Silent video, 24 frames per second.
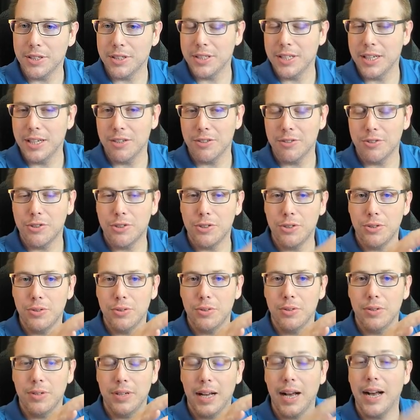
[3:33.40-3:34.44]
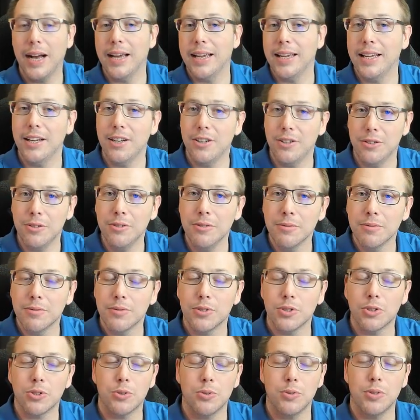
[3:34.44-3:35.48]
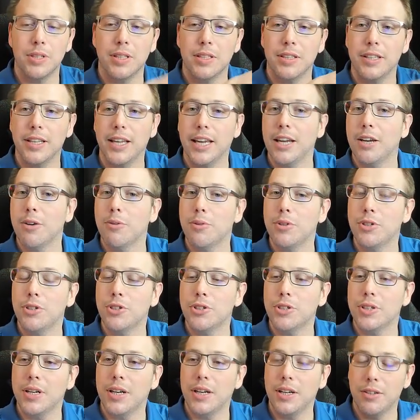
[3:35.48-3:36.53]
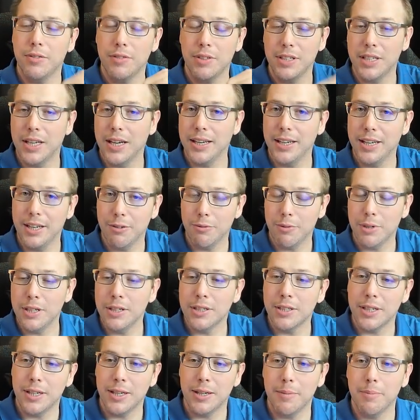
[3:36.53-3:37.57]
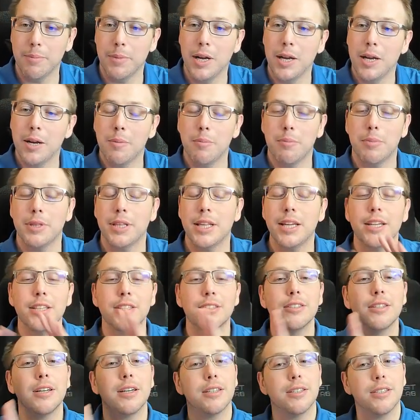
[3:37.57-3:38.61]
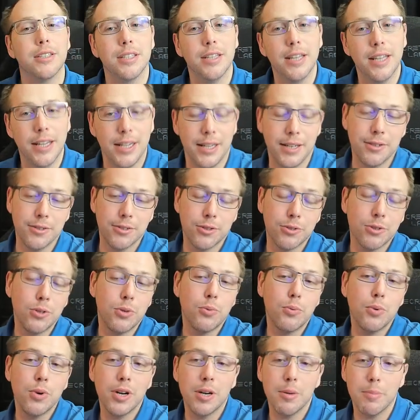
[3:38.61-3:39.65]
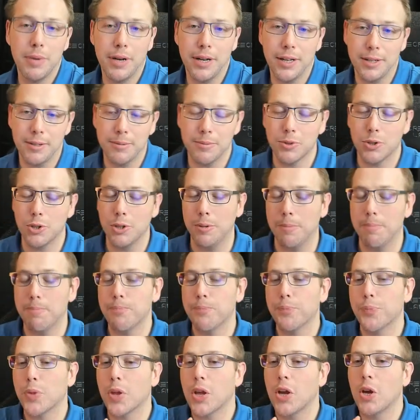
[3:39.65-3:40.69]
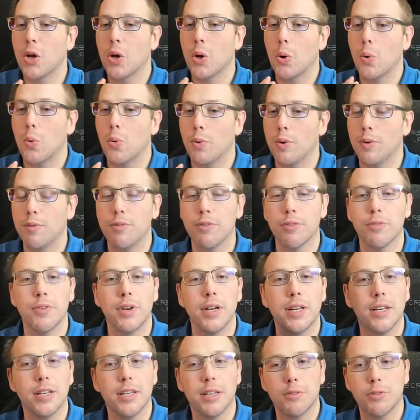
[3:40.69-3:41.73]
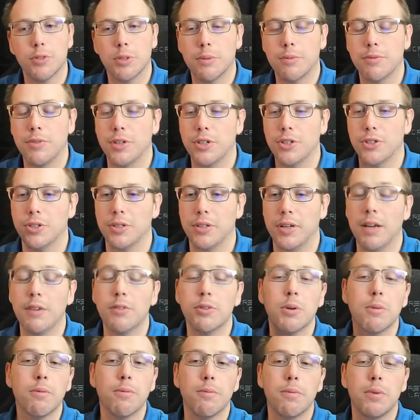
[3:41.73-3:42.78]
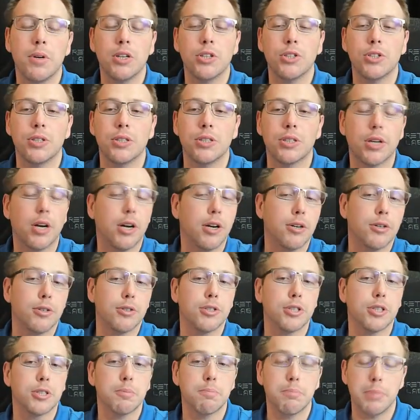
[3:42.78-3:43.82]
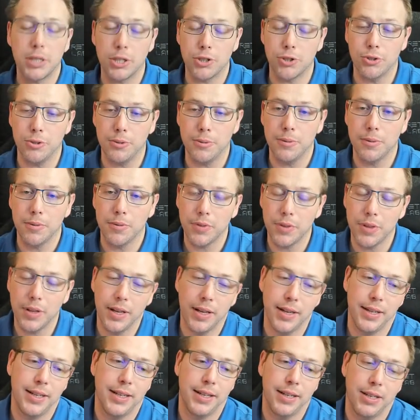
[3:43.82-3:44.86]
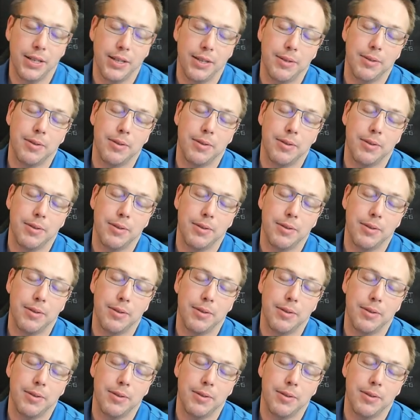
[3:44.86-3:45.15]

down to IL, so the language of the .NET runtime. That is not today, so don't worry about it. So we've defined an F Sharp function. F Sharp functions are special in